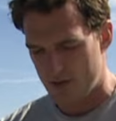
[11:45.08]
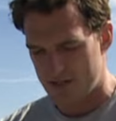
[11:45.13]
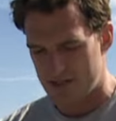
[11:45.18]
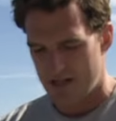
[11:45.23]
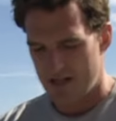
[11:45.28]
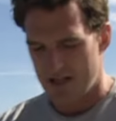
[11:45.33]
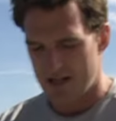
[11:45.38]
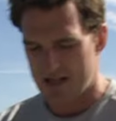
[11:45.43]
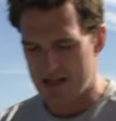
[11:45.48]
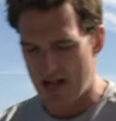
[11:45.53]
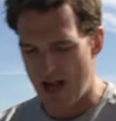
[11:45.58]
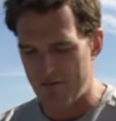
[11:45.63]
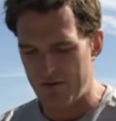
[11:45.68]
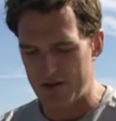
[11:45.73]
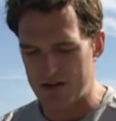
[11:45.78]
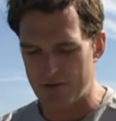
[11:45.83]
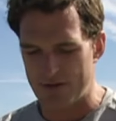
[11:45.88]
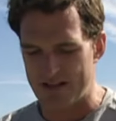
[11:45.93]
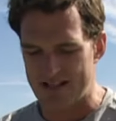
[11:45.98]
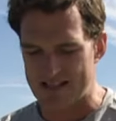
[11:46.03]
was
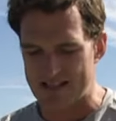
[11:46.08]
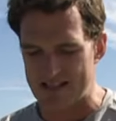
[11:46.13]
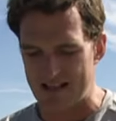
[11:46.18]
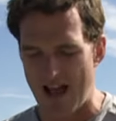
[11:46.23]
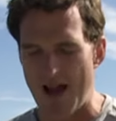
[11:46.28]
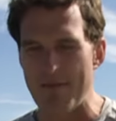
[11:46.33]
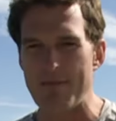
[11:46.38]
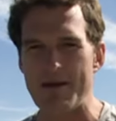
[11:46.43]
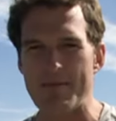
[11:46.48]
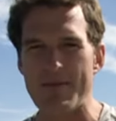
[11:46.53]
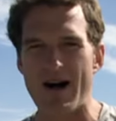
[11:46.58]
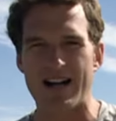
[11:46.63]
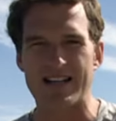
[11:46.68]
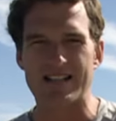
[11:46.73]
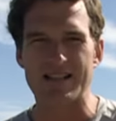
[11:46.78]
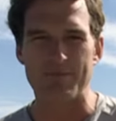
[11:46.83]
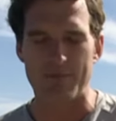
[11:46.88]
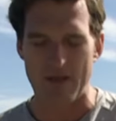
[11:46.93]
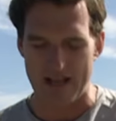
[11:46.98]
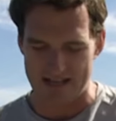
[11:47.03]
covered with slimy
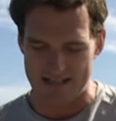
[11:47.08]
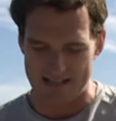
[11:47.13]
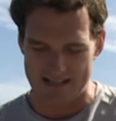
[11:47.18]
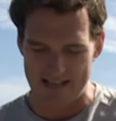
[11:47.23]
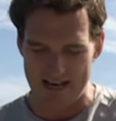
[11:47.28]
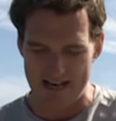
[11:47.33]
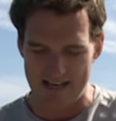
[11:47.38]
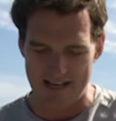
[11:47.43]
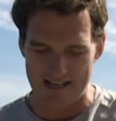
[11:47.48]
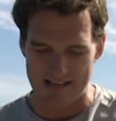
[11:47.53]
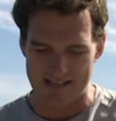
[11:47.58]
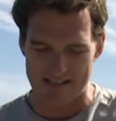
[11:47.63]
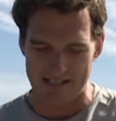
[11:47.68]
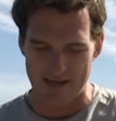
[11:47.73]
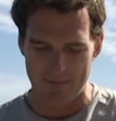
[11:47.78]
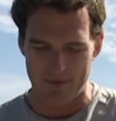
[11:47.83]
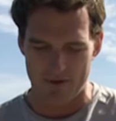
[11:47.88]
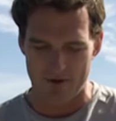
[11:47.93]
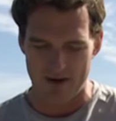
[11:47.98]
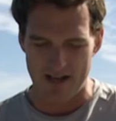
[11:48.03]
mud, exceeding
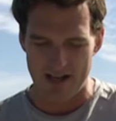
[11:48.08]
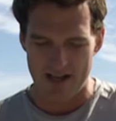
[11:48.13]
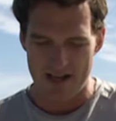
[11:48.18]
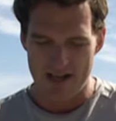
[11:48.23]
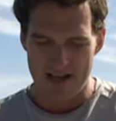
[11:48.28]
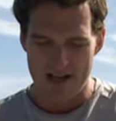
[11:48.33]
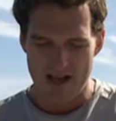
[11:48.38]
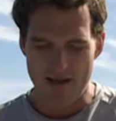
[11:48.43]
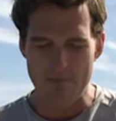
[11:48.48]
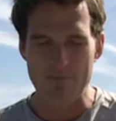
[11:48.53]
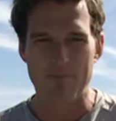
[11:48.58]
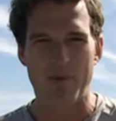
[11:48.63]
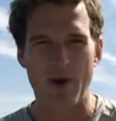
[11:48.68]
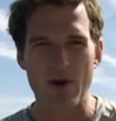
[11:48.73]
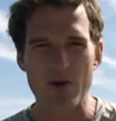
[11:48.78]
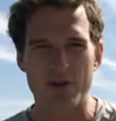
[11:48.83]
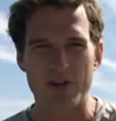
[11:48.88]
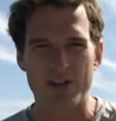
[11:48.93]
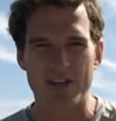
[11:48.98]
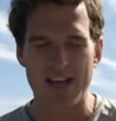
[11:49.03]
slippery and
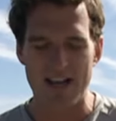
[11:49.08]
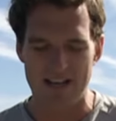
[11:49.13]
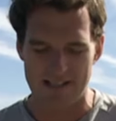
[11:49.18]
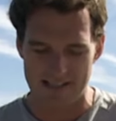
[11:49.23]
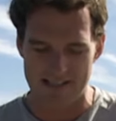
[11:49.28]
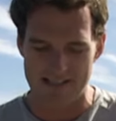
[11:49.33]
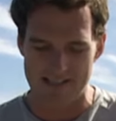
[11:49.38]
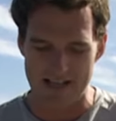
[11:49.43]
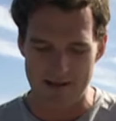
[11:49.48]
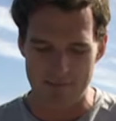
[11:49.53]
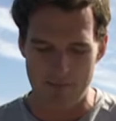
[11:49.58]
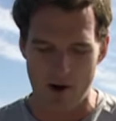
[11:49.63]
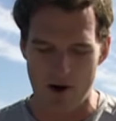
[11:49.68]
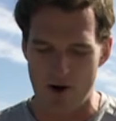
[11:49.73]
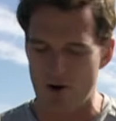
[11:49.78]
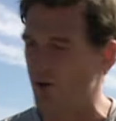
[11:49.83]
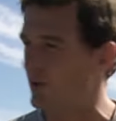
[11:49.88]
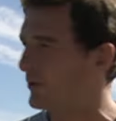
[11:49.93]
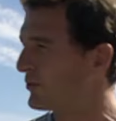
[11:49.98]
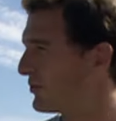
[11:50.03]
broken into deep
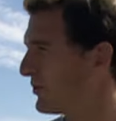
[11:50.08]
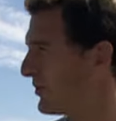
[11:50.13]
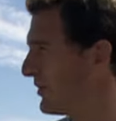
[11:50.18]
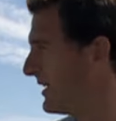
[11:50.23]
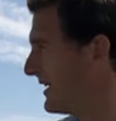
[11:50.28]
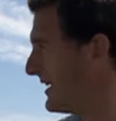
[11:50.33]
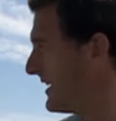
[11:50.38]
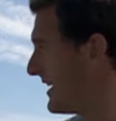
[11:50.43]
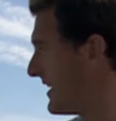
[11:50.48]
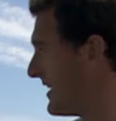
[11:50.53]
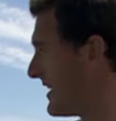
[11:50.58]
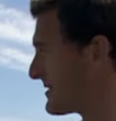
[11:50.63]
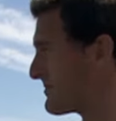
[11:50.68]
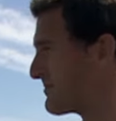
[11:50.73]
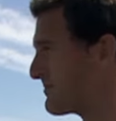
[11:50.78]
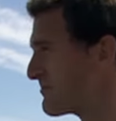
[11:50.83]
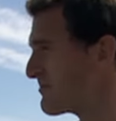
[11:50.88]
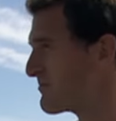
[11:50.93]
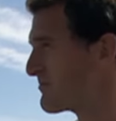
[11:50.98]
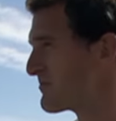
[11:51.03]
holes. And that's